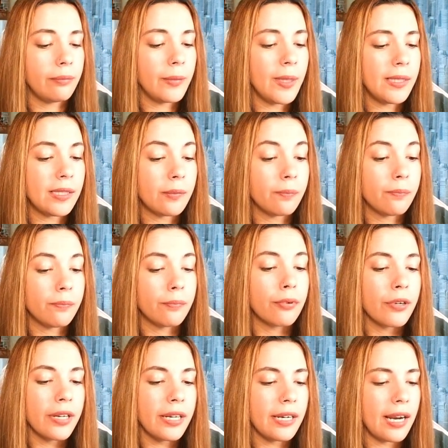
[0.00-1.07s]
It's
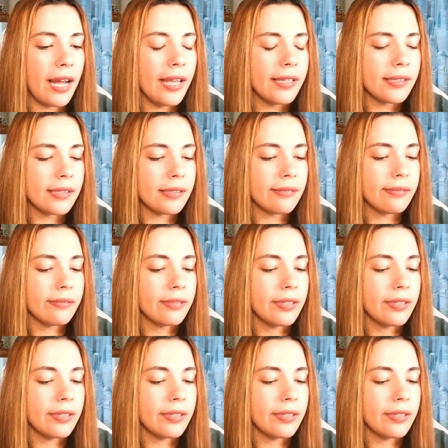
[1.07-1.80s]
pretty nice.